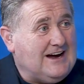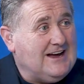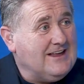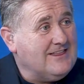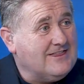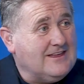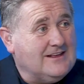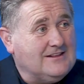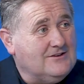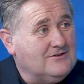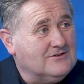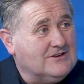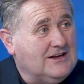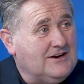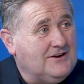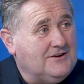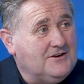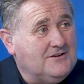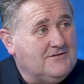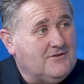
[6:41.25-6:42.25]
I think they'll
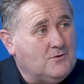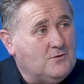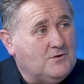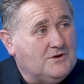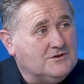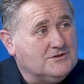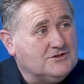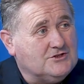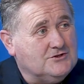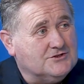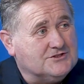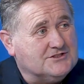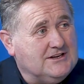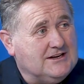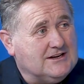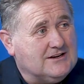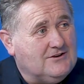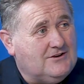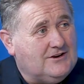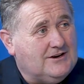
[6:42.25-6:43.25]
get out of it. What's your
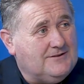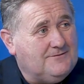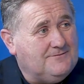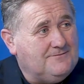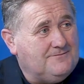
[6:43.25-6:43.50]
take on